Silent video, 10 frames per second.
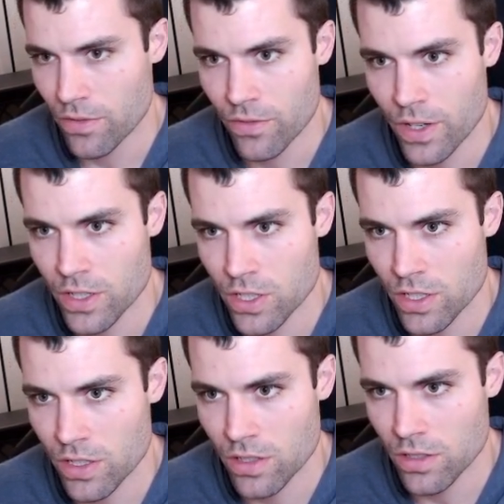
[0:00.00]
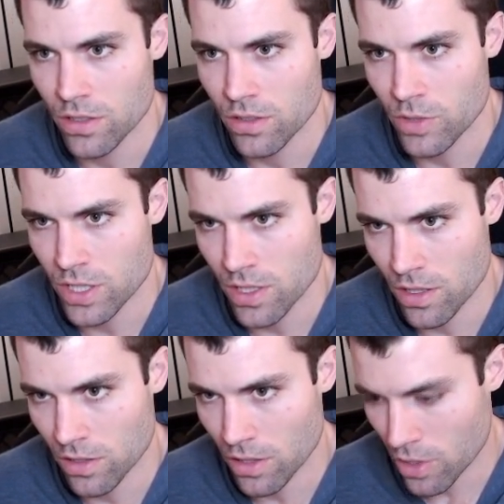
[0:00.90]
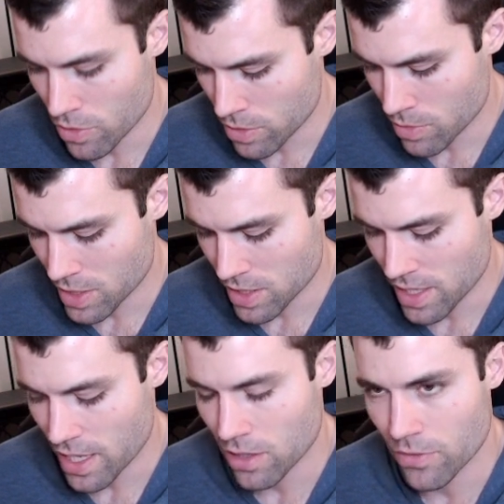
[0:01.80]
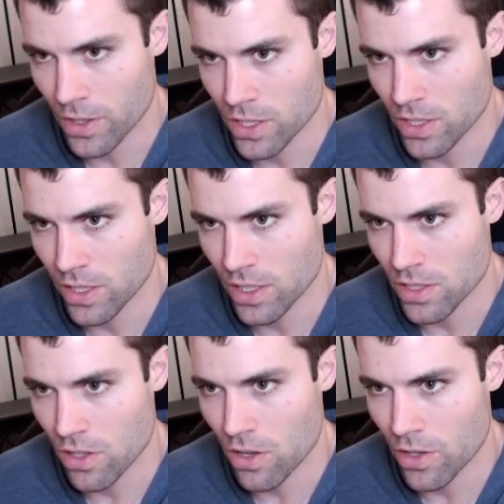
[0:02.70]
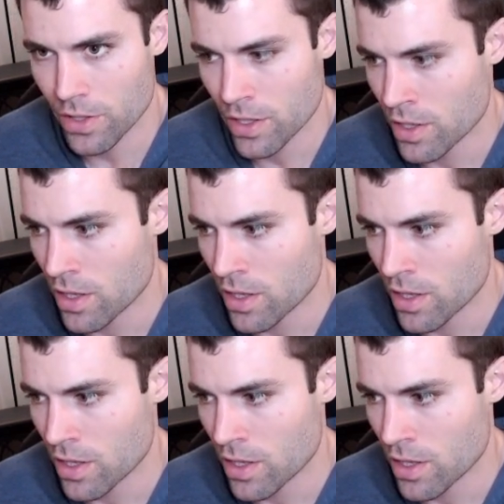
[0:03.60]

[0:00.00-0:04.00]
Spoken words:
function, which is load, which is that function that gets called